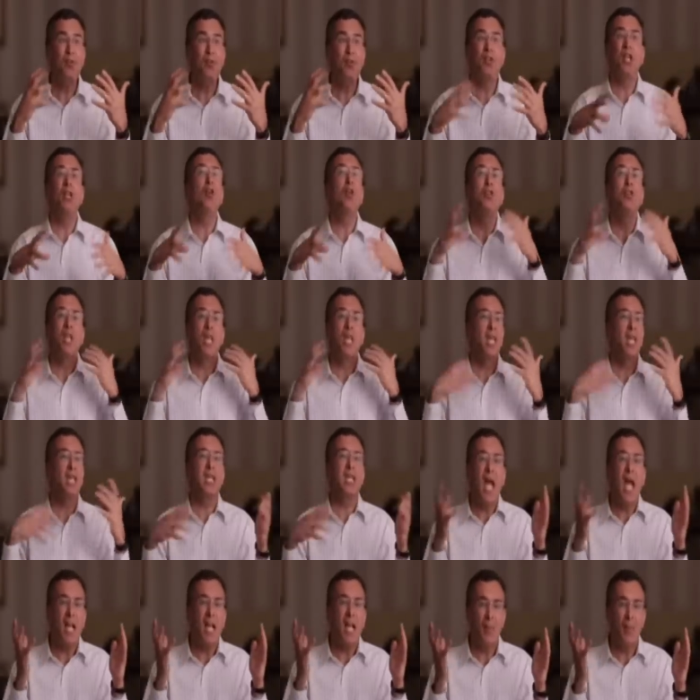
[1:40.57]
and people say
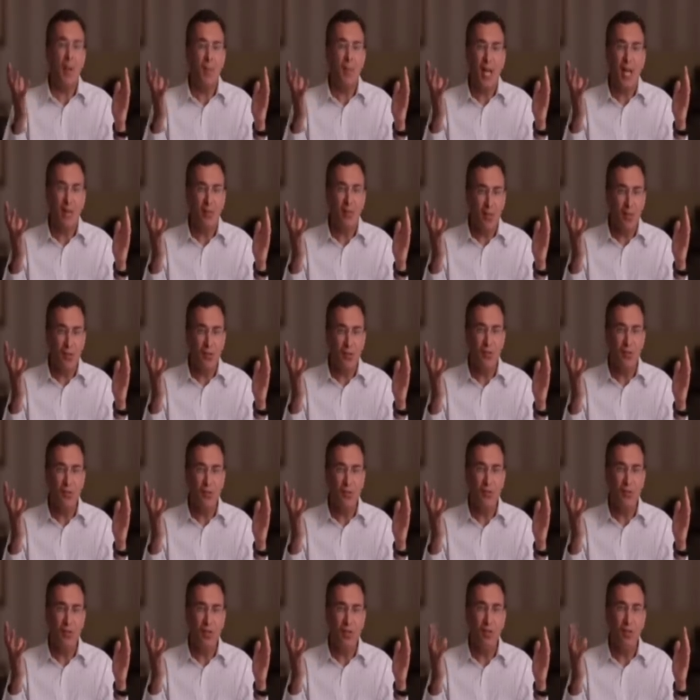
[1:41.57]
no, you can't tax my
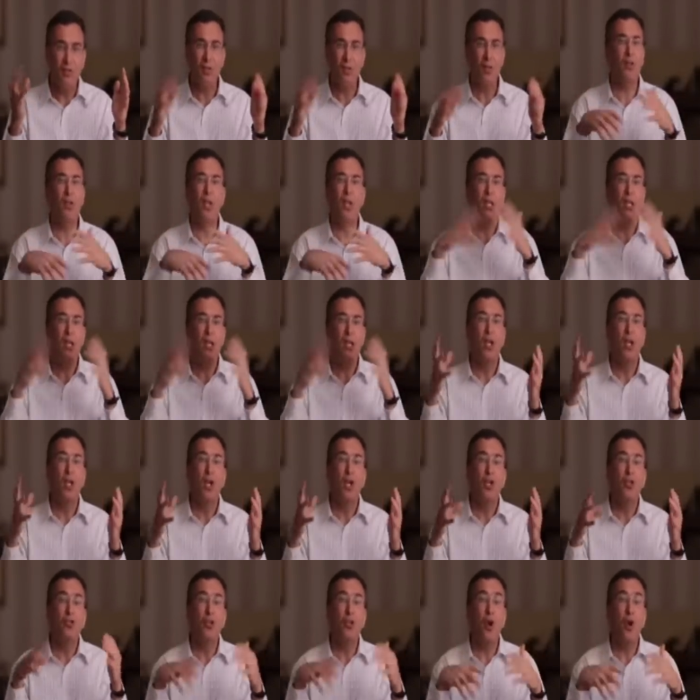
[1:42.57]
benefits. It feels
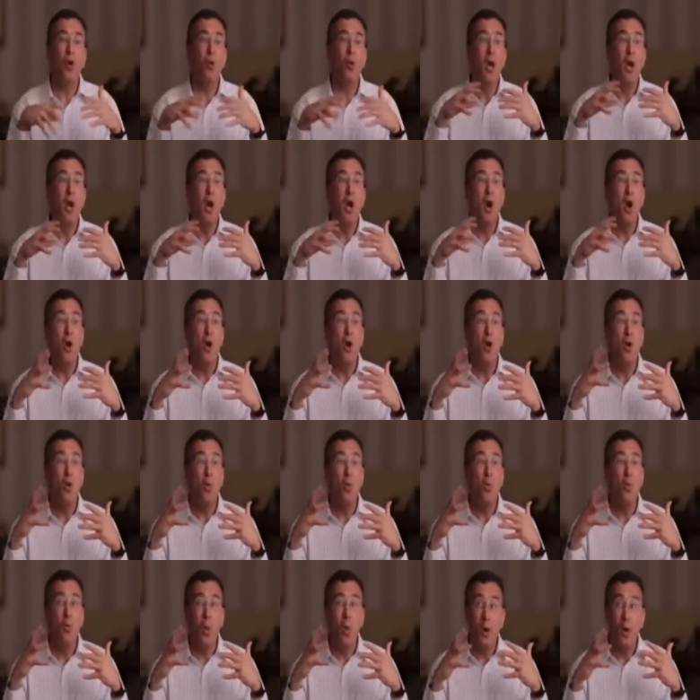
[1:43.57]
like so.
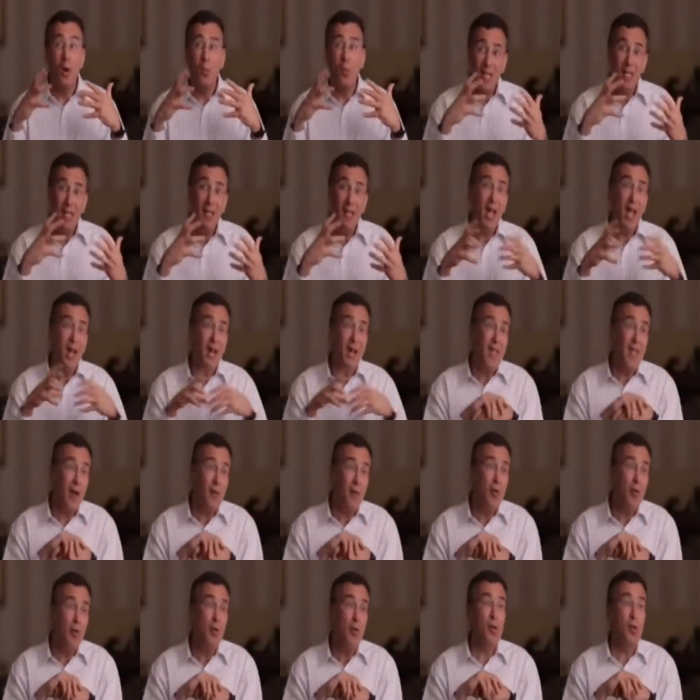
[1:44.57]
What we did
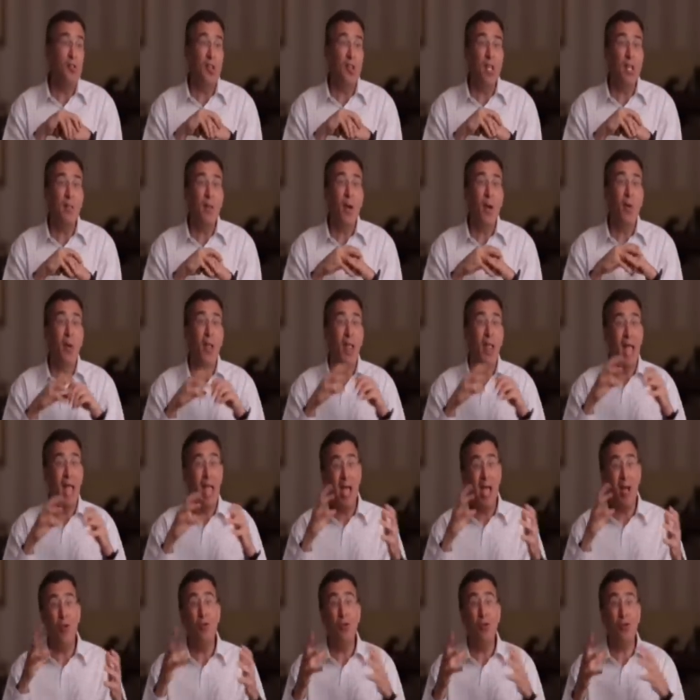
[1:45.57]
a lot in that room was think
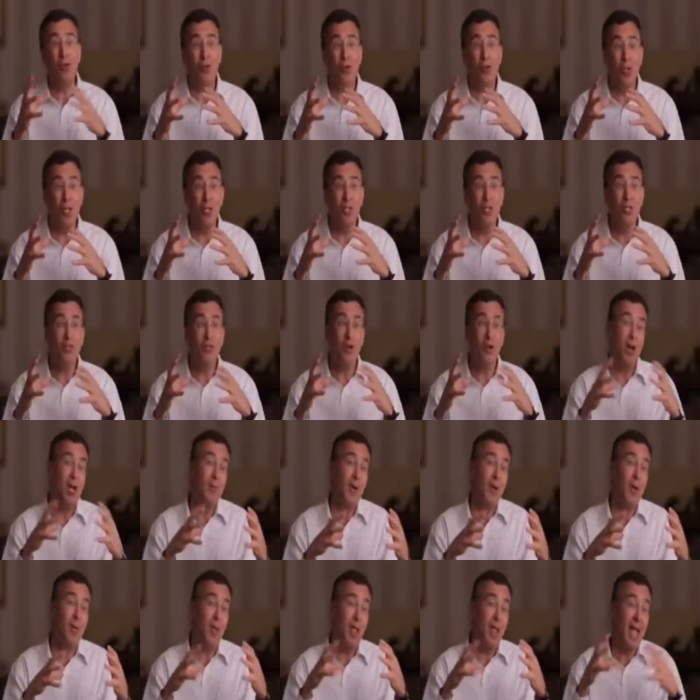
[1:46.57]
about well, how
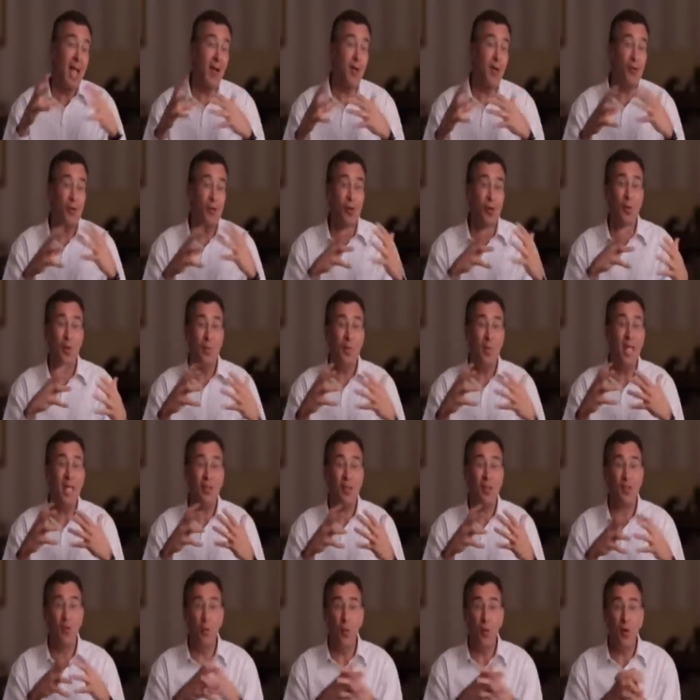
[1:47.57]
could talk about well, how
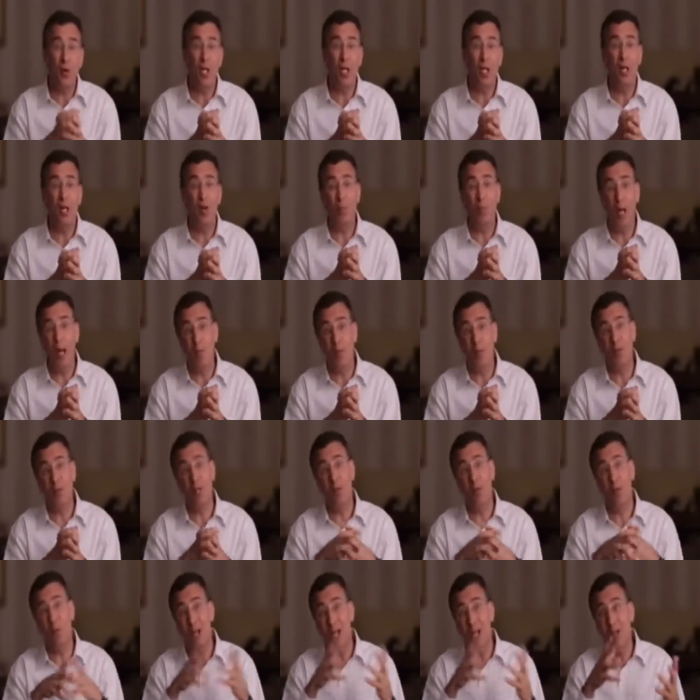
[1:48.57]
could we make this work? And
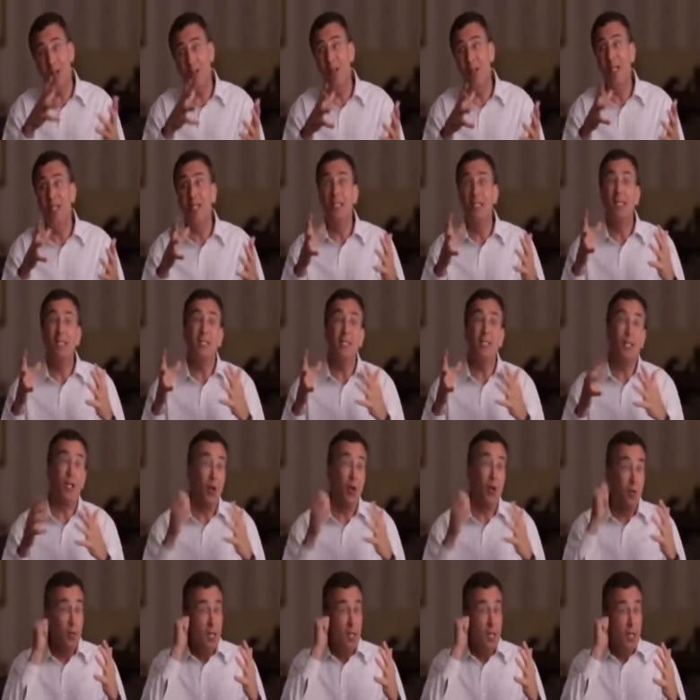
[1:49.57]
Obama was like, well,
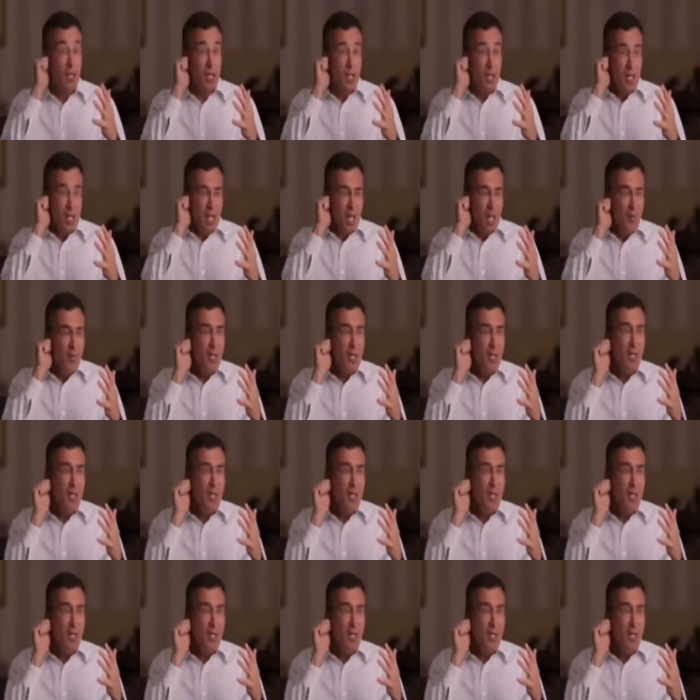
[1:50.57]
you know,